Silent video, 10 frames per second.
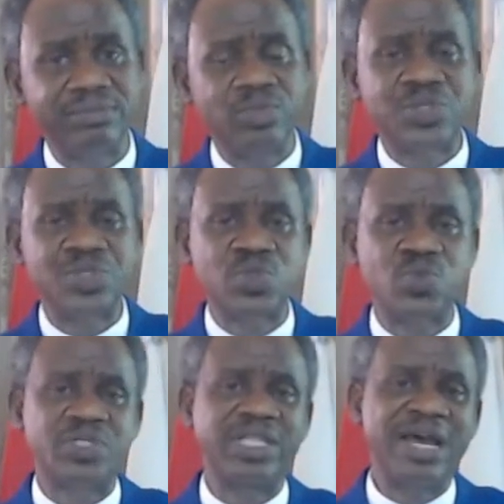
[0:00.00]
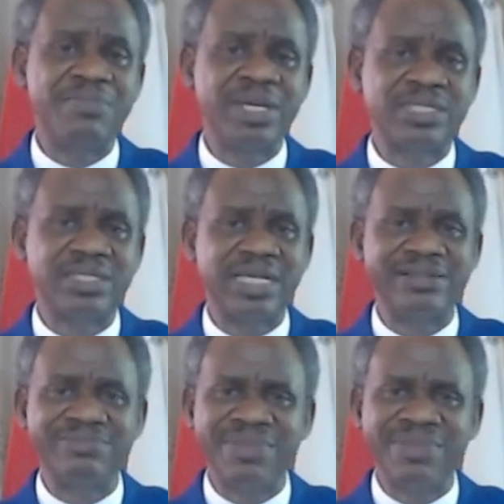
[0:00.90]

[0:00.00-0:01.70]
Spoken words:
Moses was lamenting that,